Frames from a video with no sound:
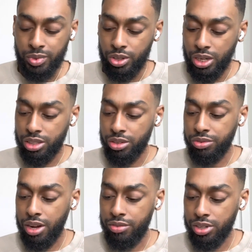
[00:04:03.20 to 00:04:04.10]
You got the
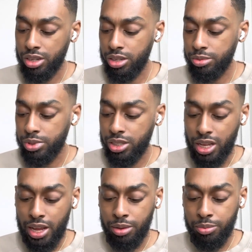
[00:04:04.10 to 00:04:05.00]
five of cups, the
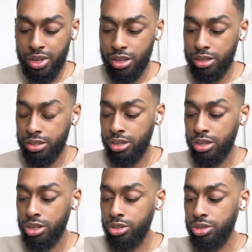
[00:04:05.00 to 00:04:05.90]
hangman.
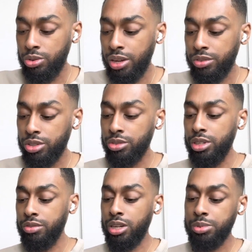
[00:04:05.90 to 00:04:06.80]
You do have the three
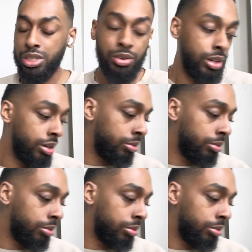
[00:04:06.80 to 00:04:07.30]
of cups out here.